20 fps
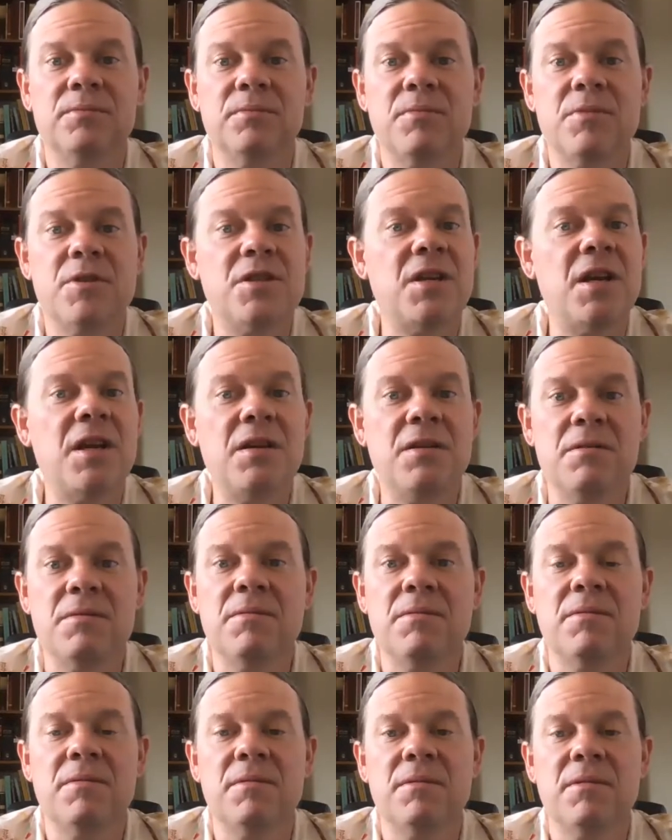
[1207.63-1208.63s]

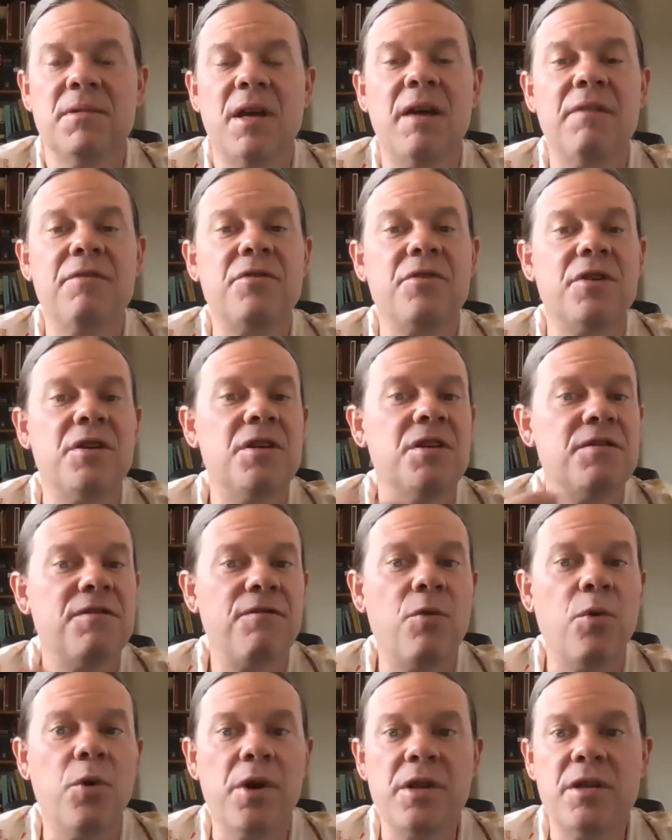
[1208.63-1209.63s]
Satan, after his
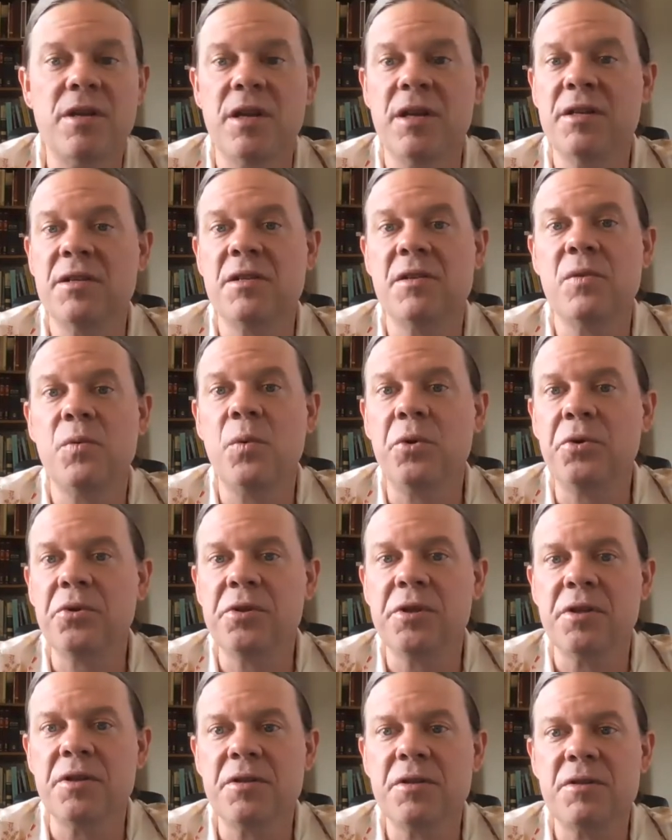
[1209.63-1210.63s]
40 days in the
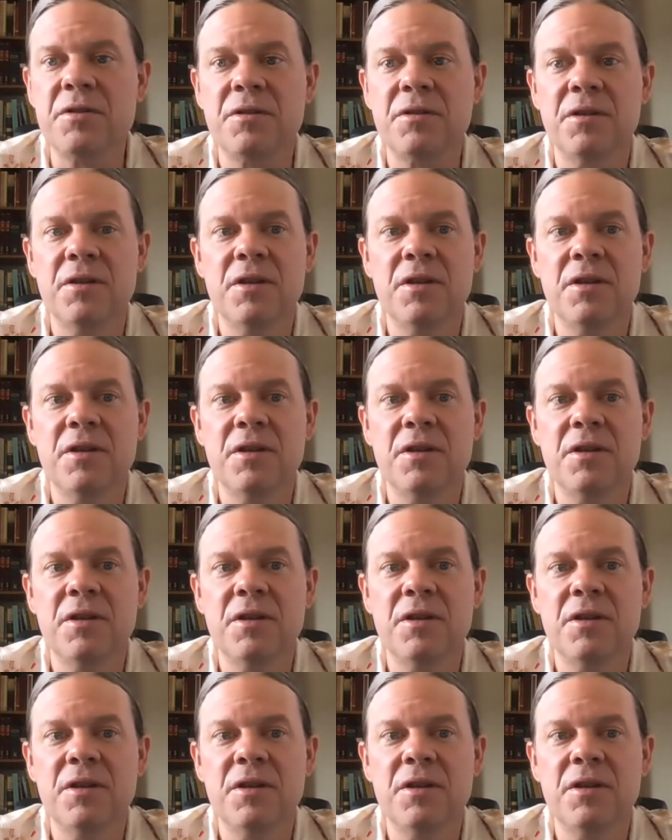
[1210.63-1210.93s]
wilderness.